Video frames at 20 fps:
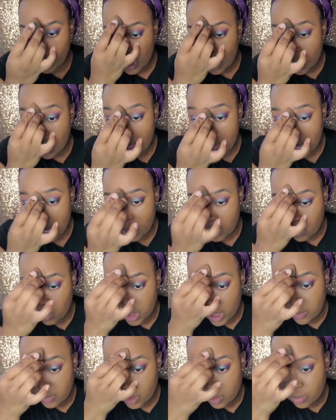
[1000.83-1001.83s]
And
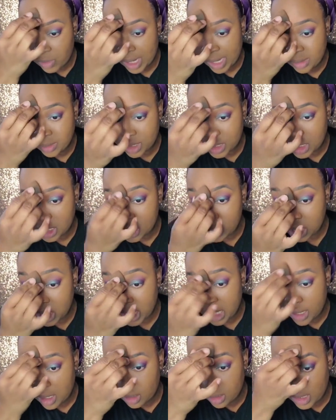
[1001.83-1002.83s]
whatever roundness is
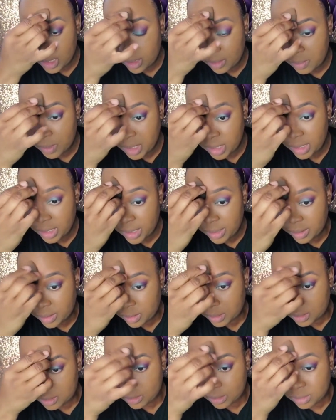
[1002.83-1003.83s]
there, let it be there.
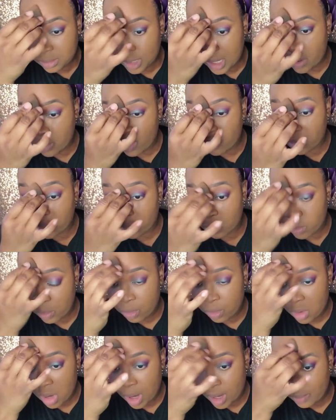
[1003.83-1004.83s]
However
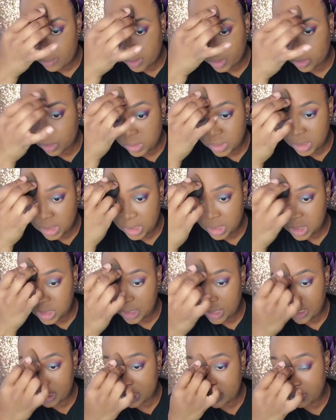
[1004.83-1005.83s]
broad my nose is,
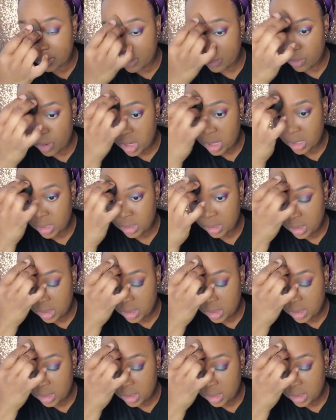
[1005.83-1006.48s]
let it be broad.